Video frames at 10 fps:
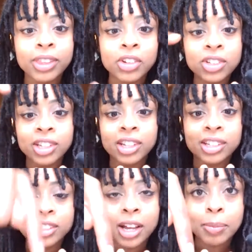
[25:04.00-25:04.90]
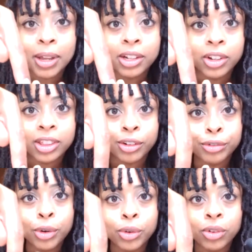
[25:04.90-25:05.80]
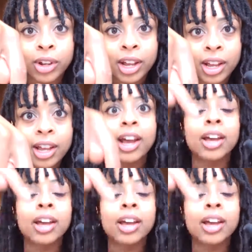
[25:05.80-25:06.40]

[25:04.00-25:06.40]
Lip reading: that just like stop and look at their phone at